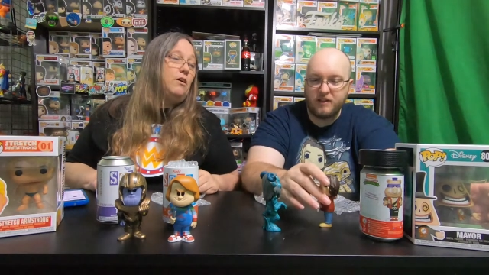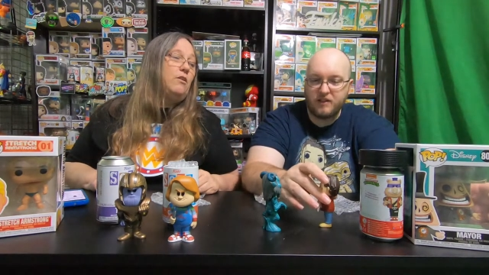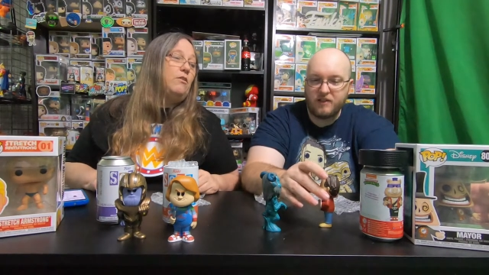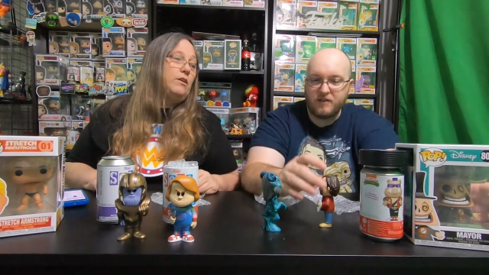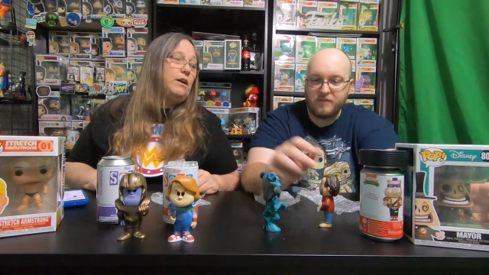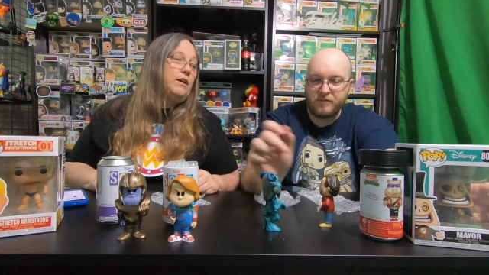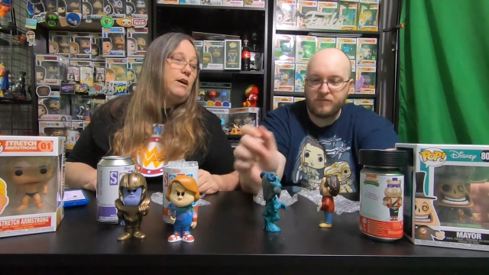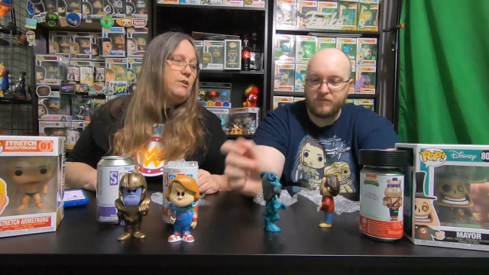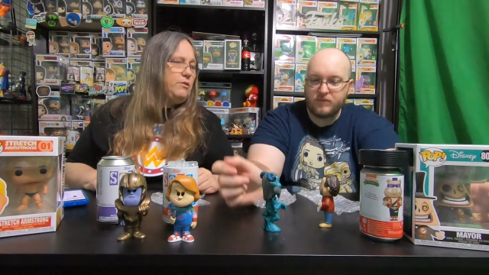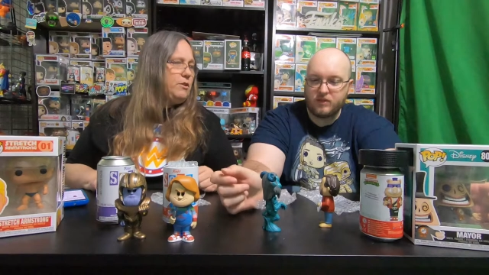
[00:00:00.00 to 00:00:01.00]
Speaker 1: Oh, okay.
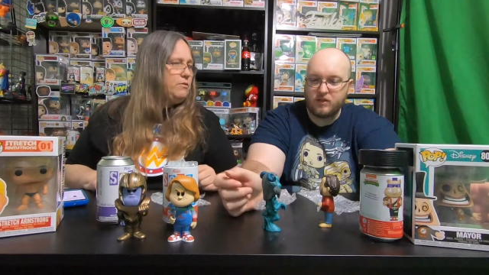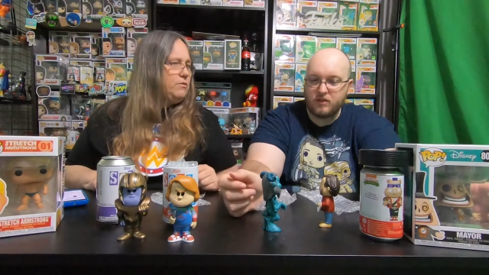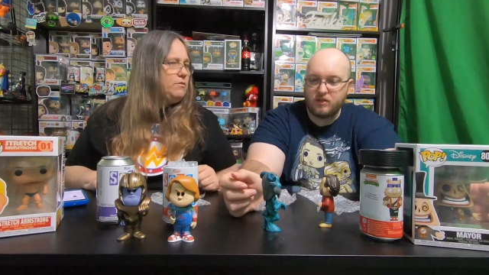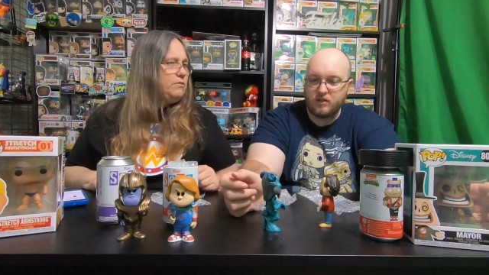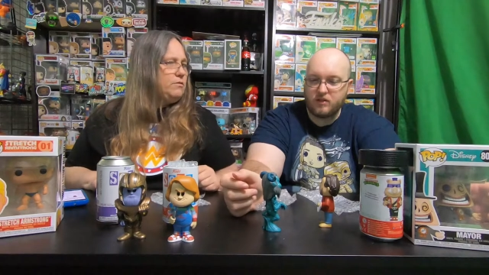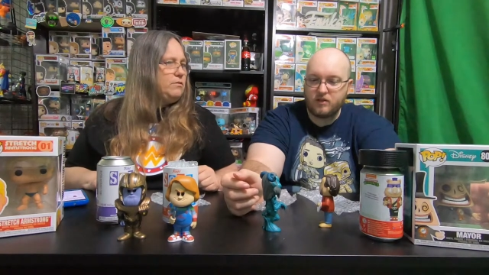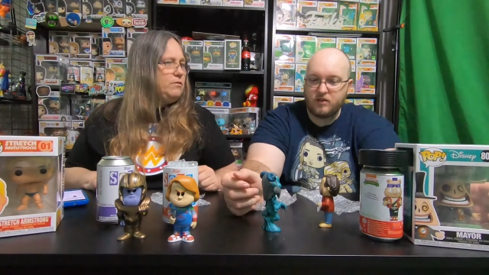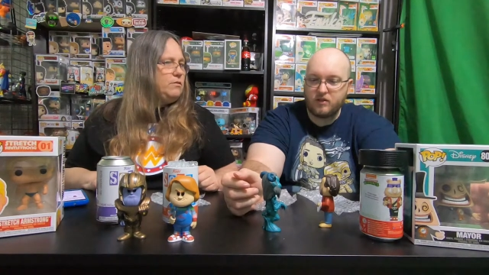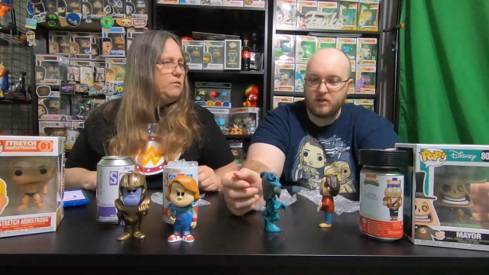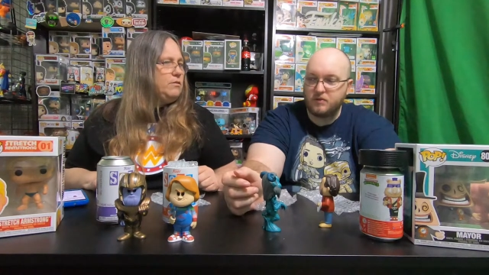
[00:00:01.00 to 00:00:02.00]
How do you know?
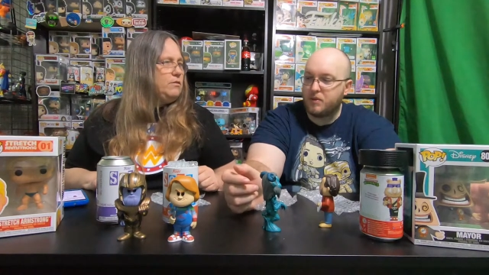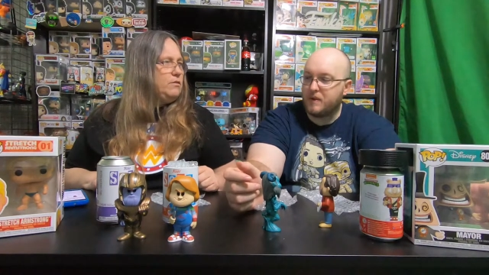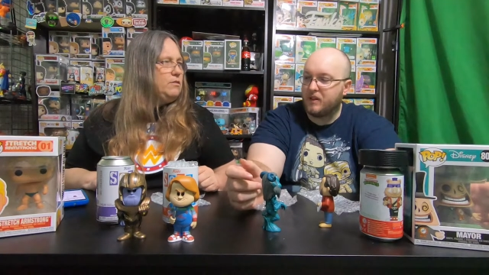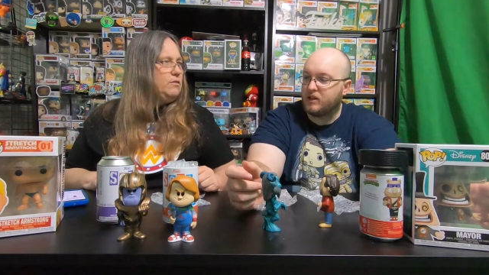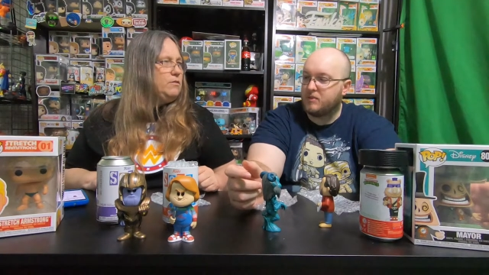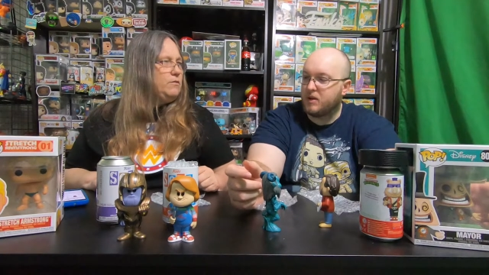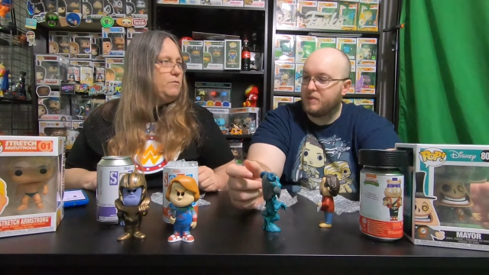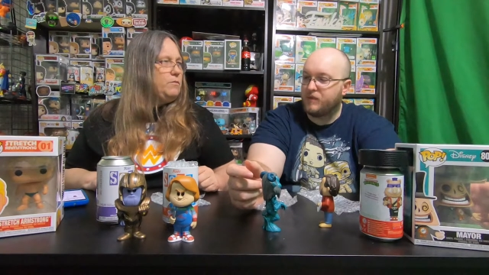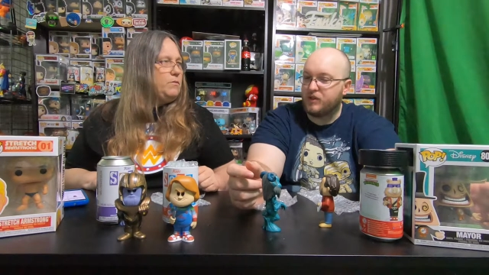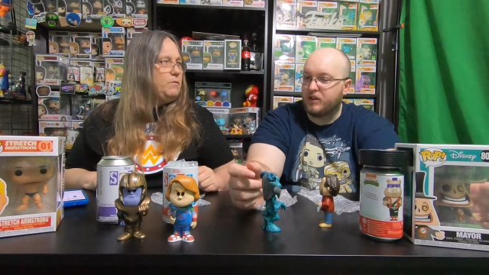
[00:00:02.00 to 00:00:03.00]
Speaker 2: Because when we looked him
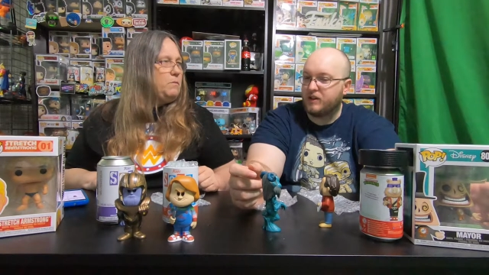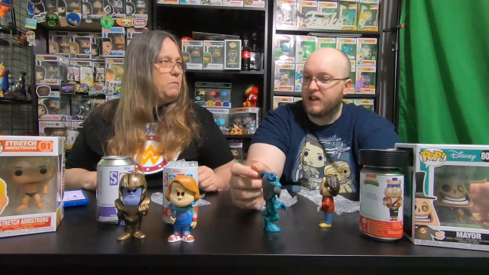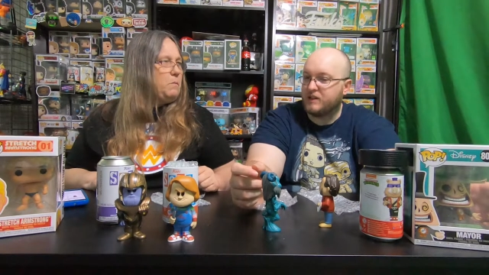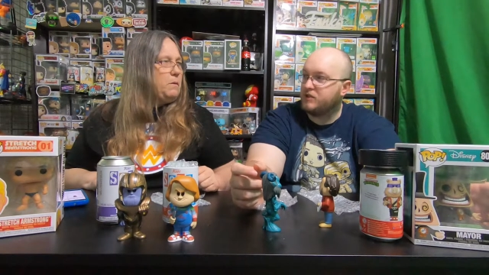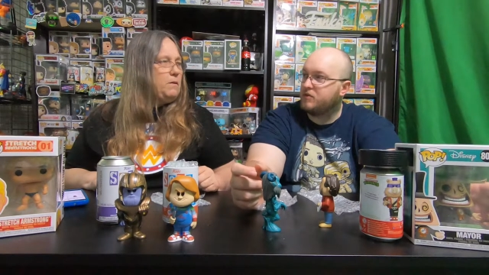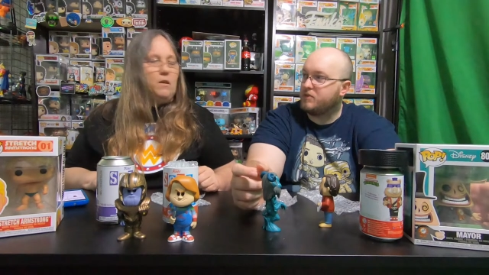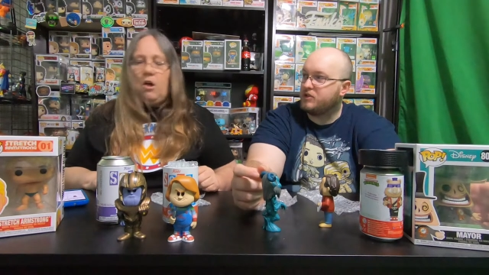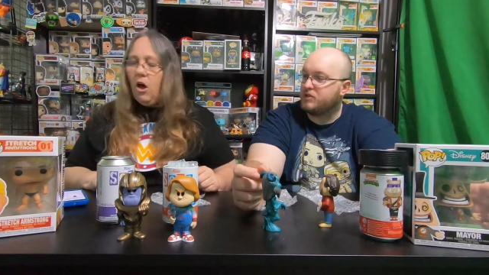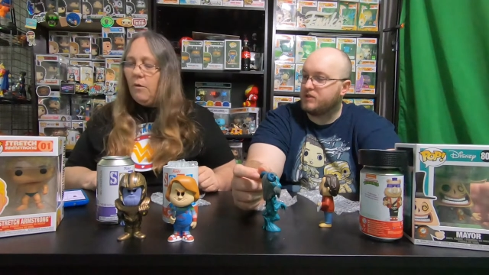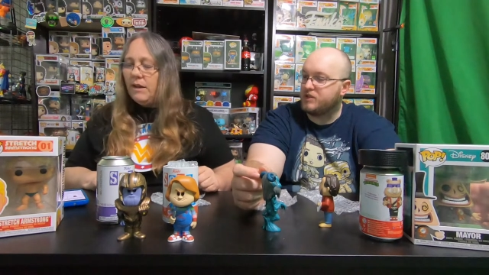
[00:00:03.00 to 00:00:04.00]
up, if you look next to him,
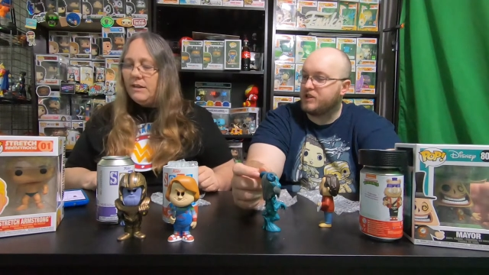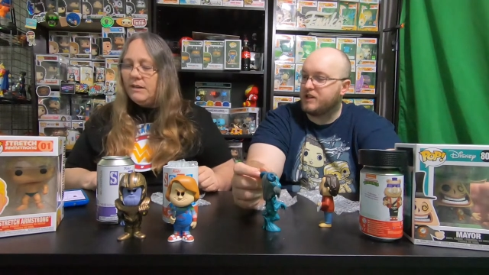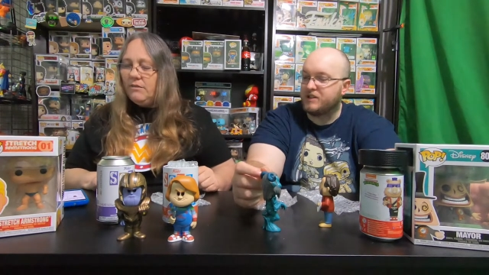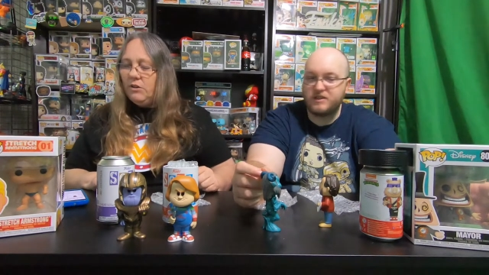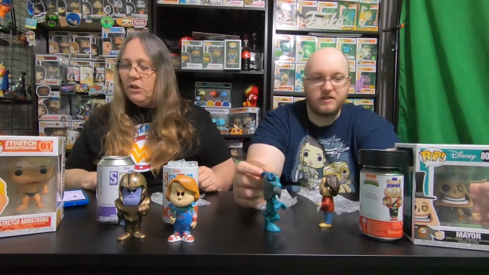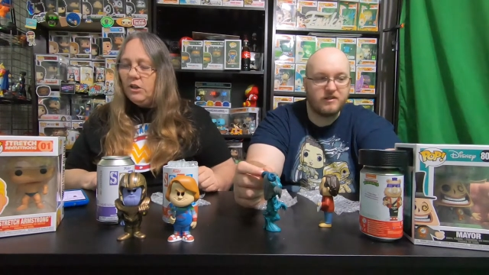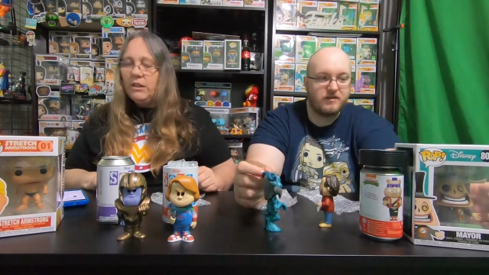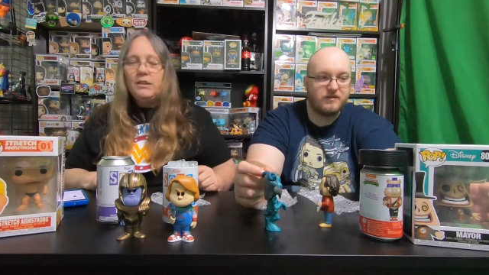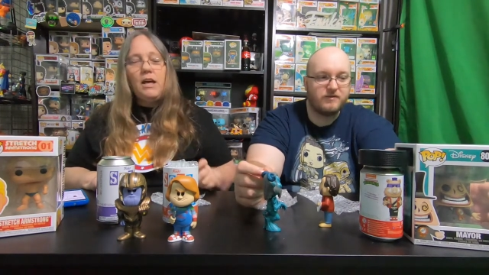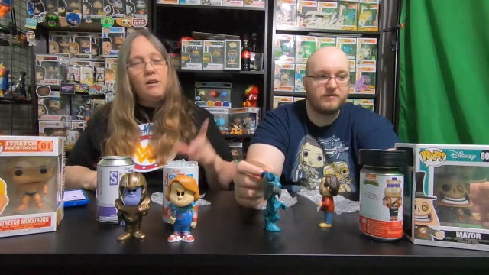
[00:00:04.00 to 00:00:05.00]
Oh,
Speaker 1: I didn't chase. even
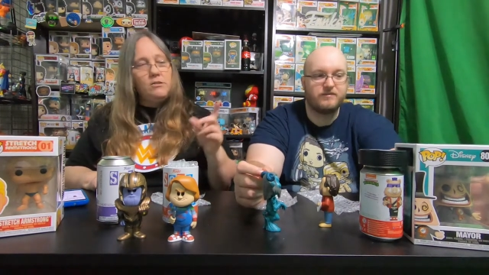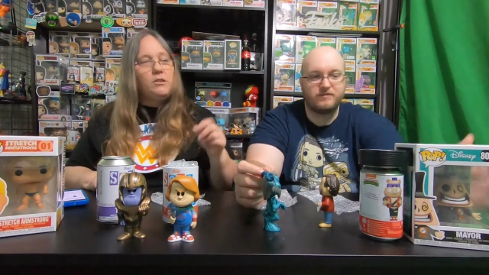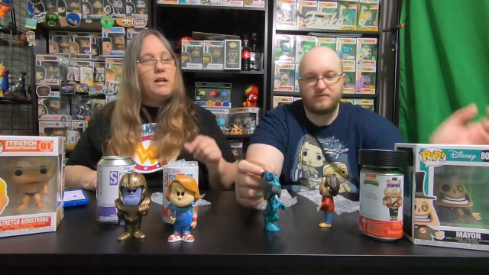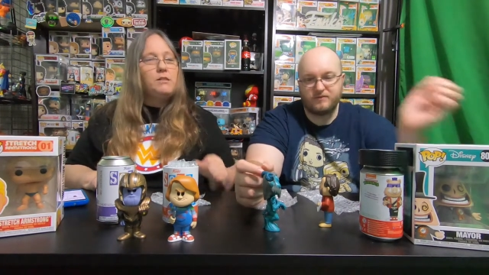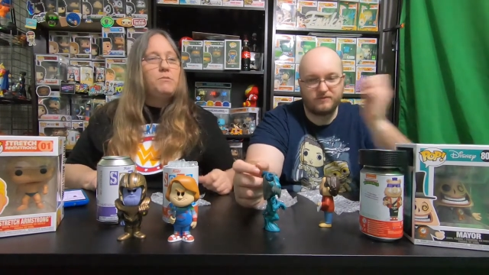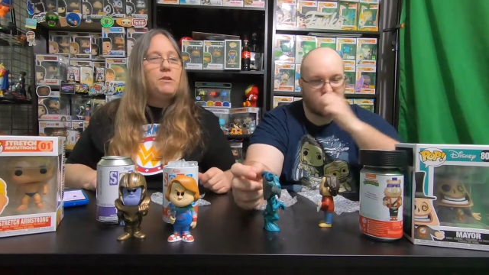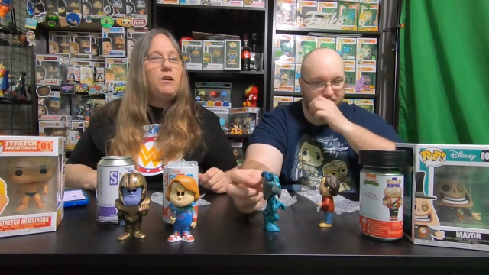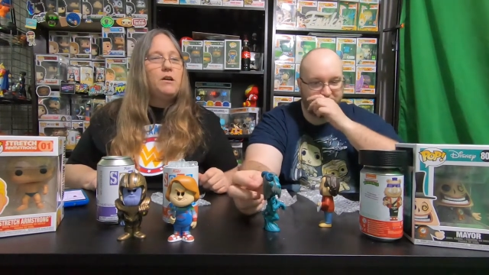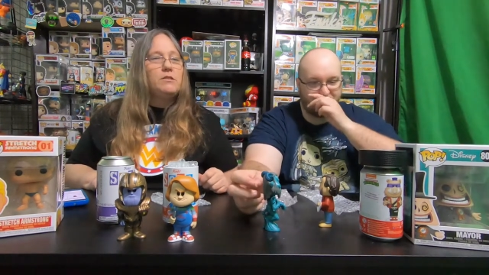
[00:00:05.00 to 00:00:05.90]
look at that. So that's pretty